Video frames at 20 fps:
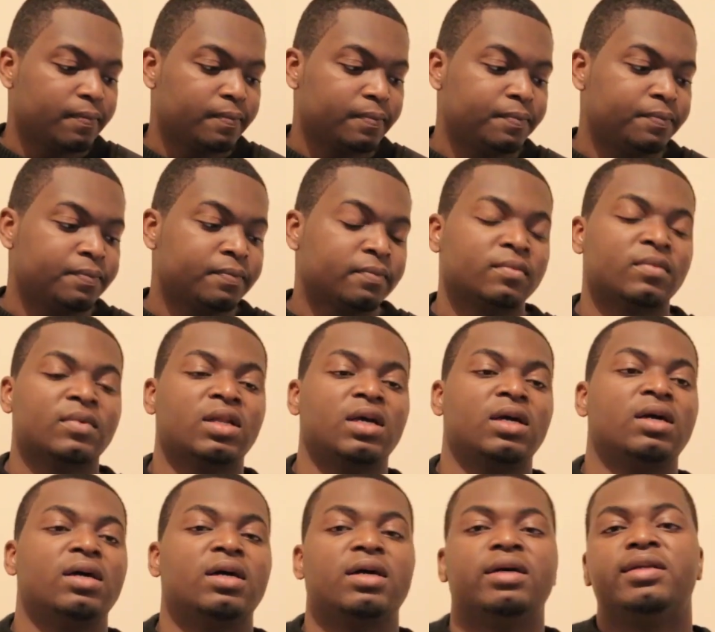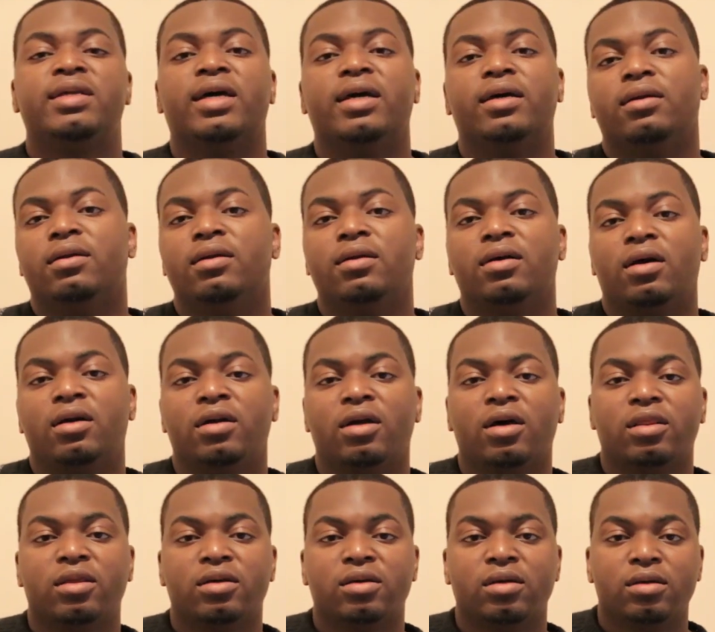Then
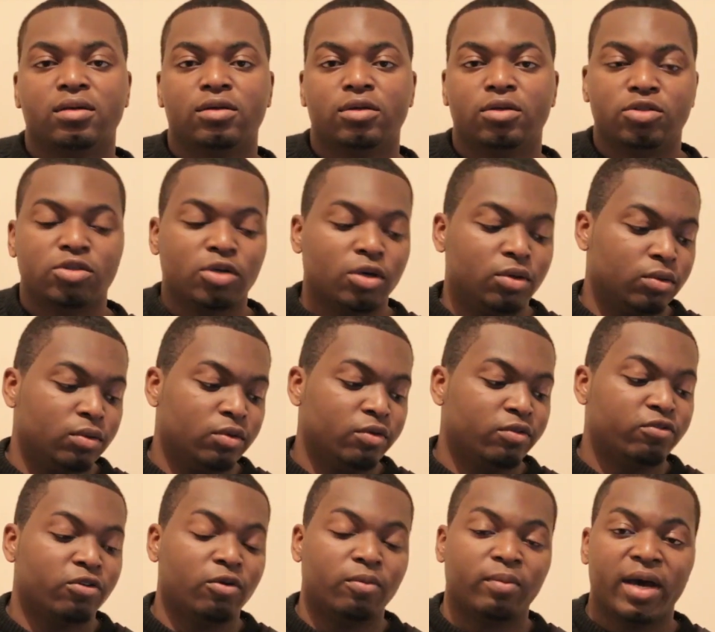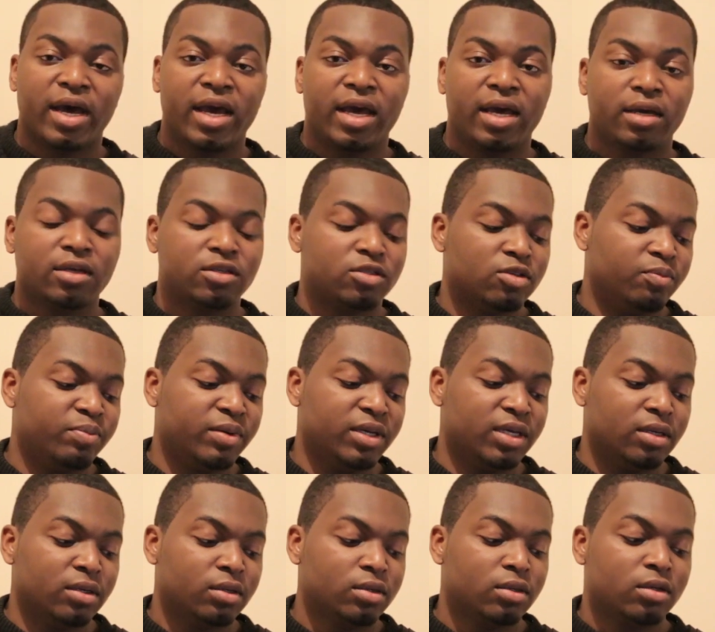another tone from A to
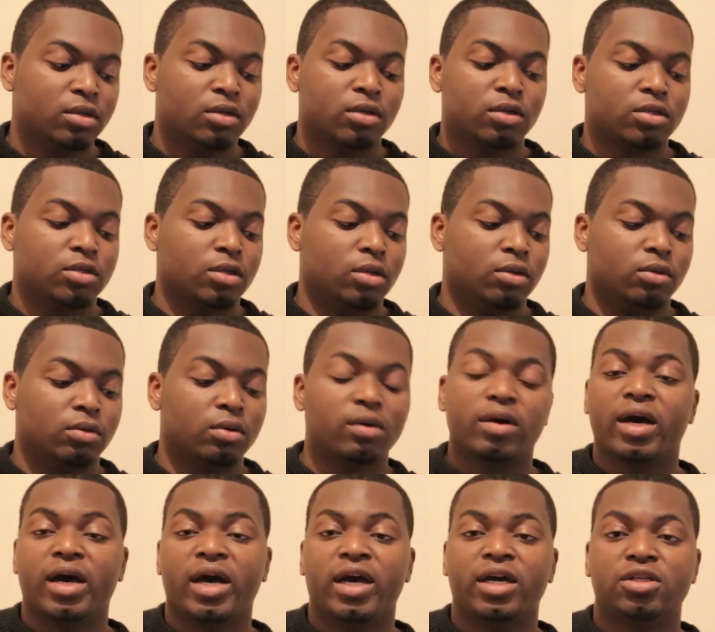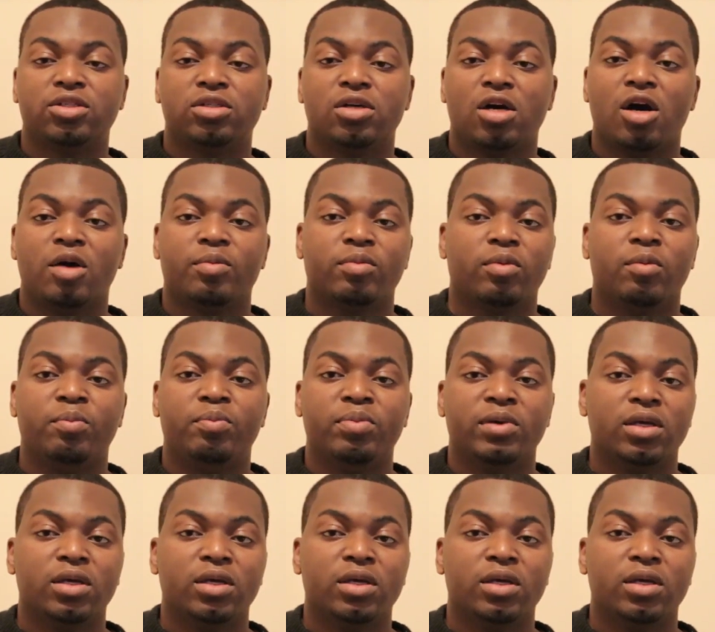B, so A sharp, B.